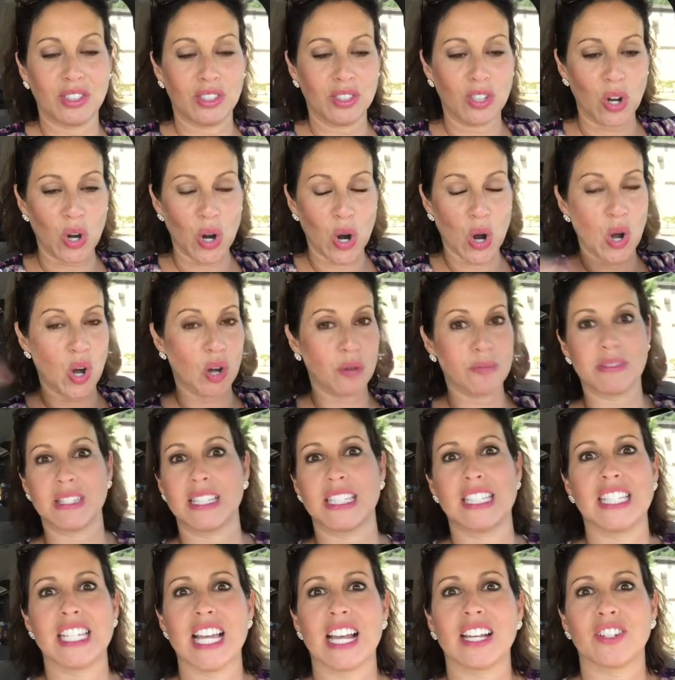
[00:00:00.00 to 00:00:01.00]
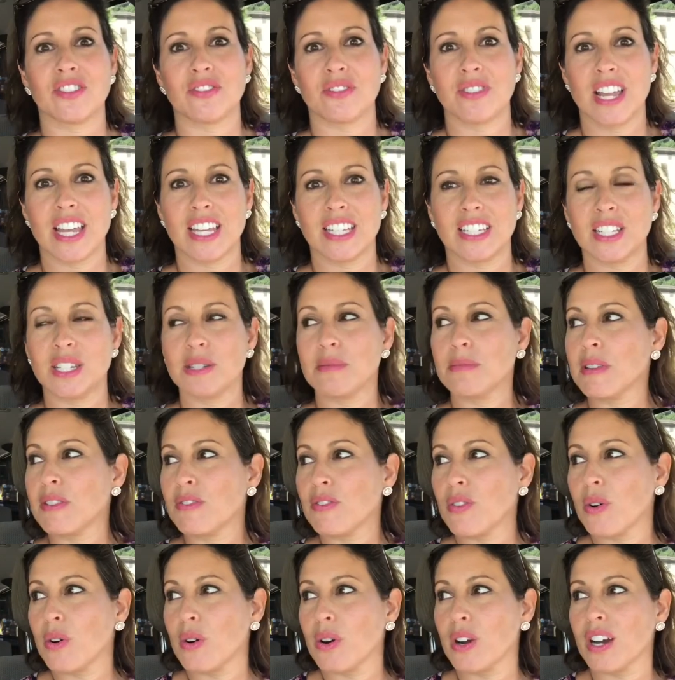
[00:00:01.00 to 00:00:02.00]
their homes decorated
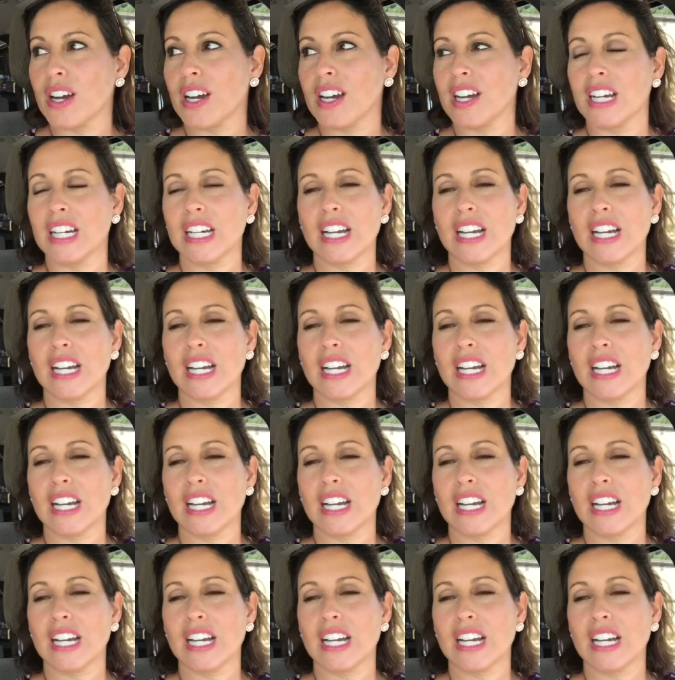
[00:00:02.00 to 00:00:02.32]
before